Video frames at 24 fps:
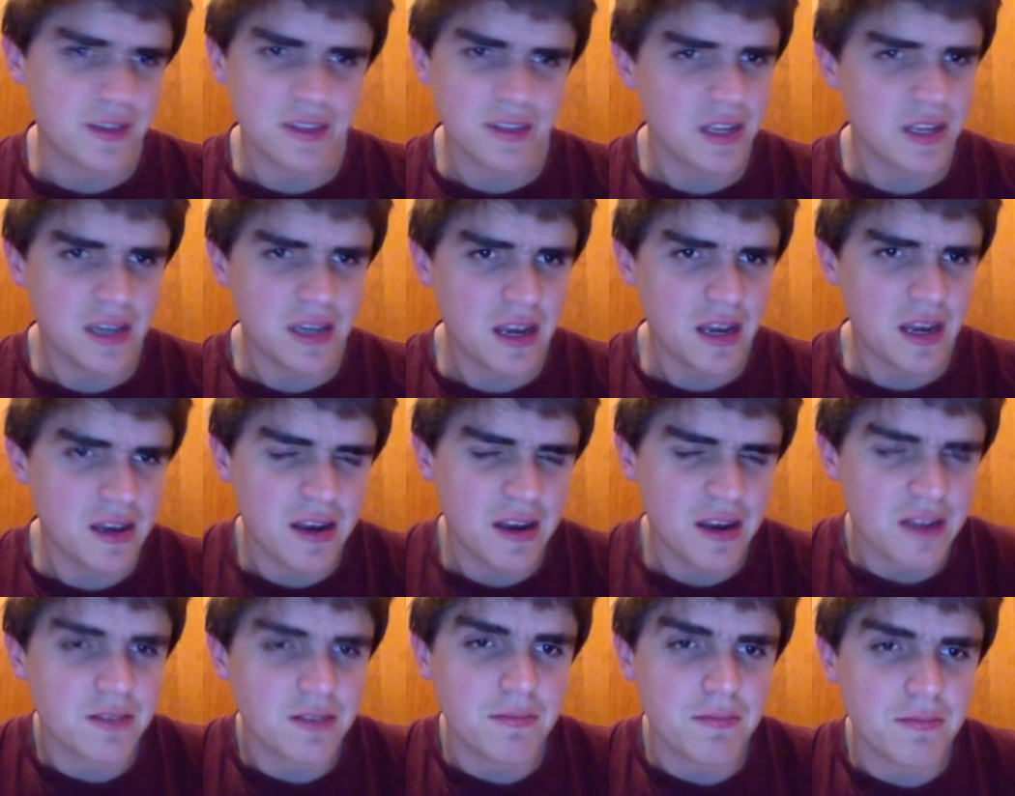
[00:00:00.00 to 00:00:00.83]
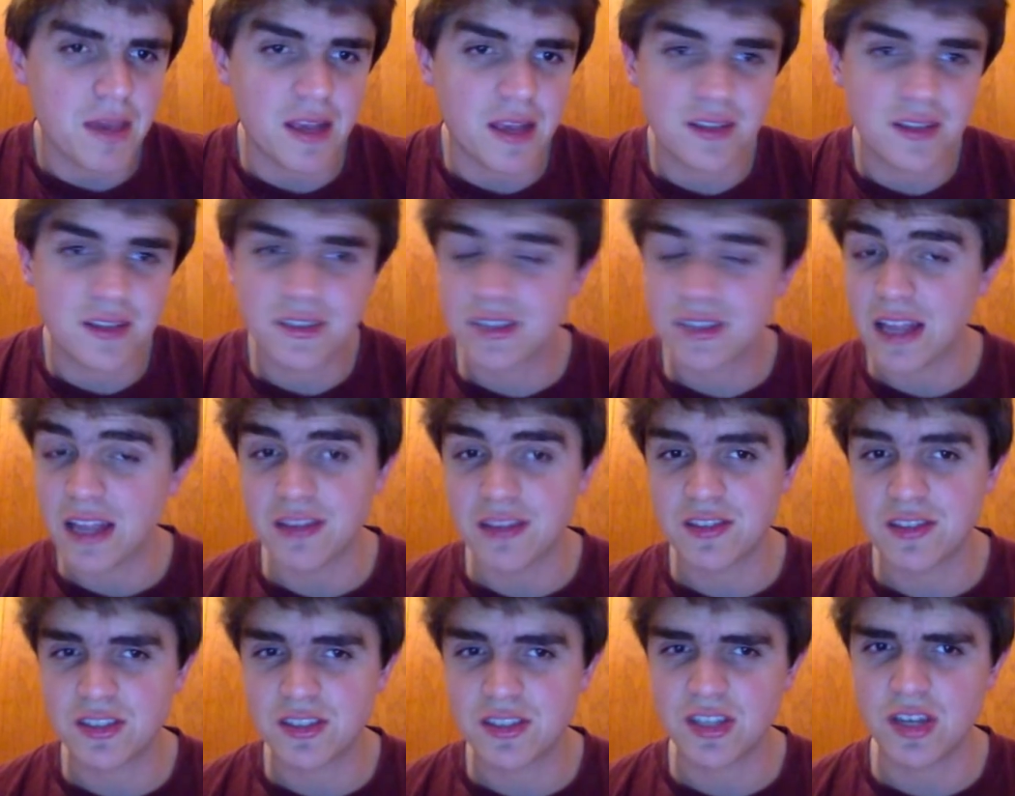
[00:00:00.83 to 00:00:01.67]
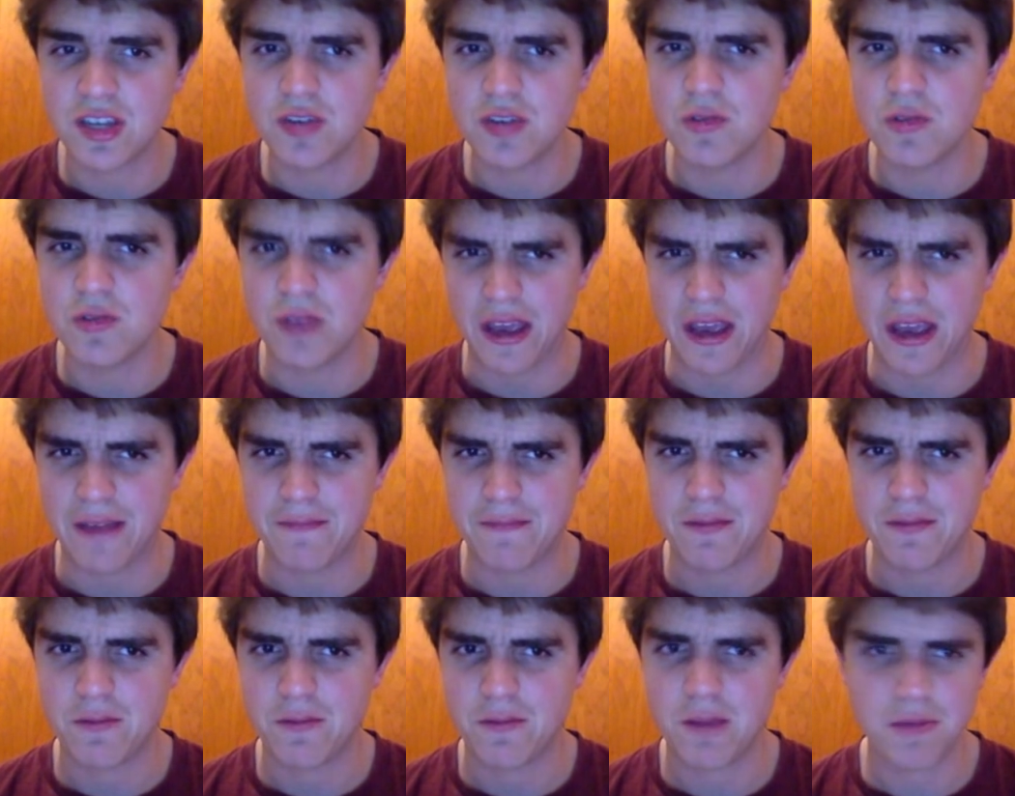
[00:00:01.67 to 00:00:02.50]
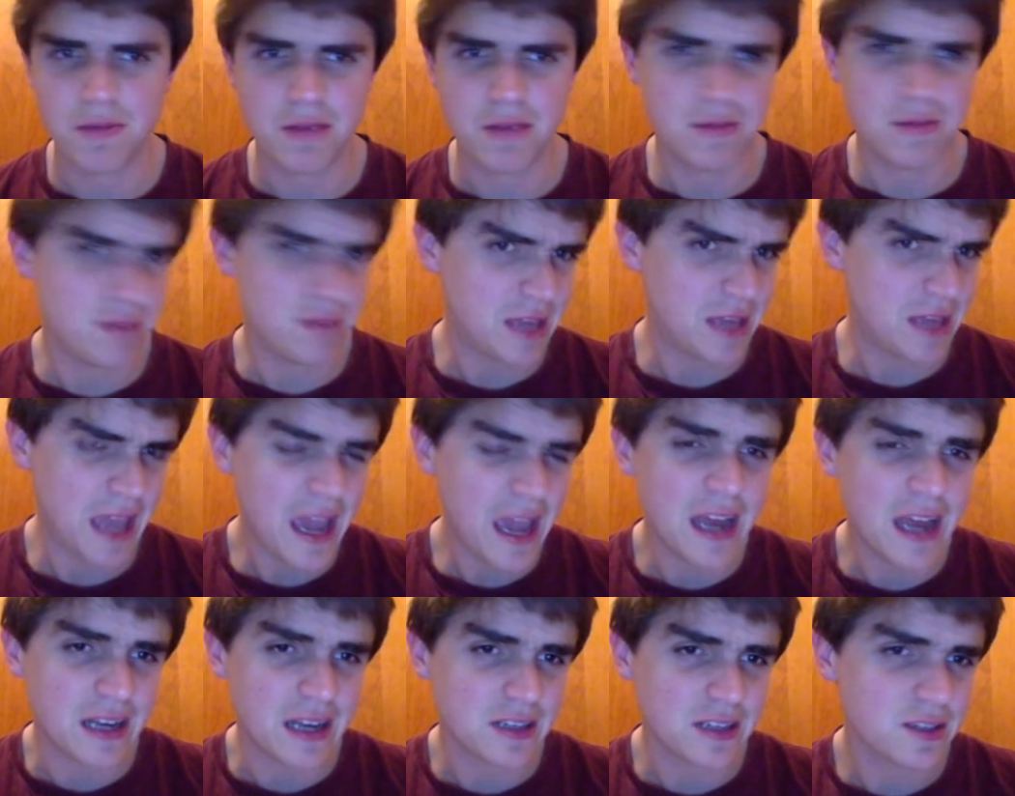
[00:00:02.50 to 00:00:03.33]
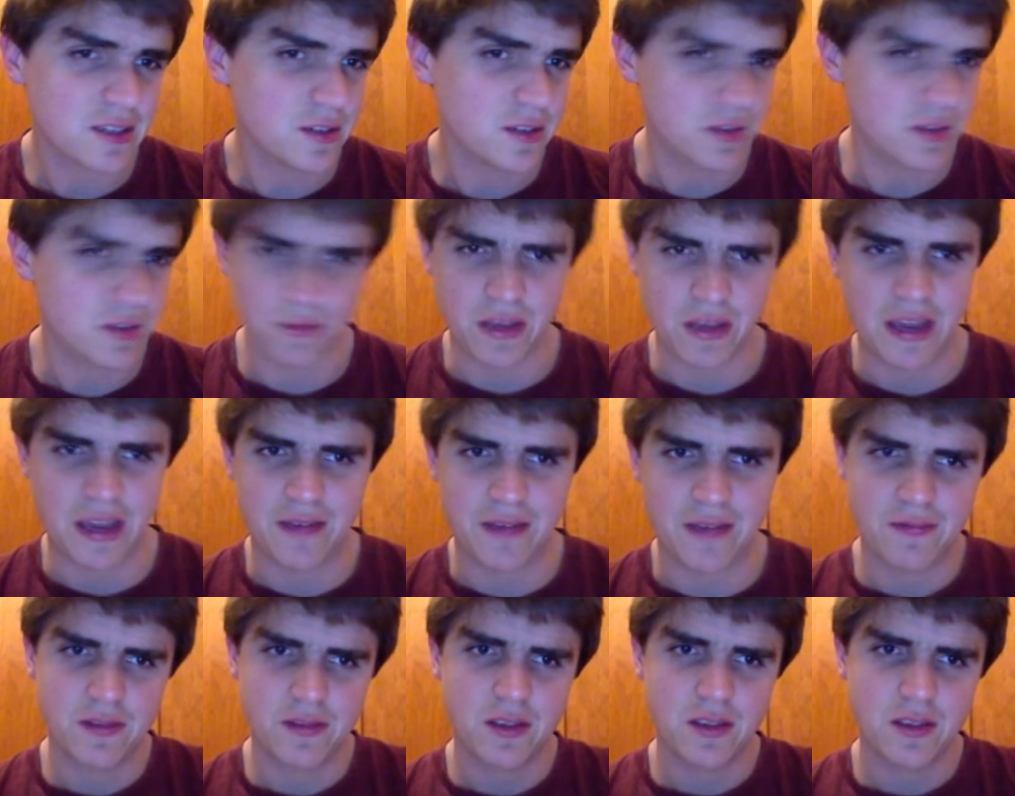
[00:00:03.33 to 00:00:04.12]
it doesn't make sense to do that. We can't do that.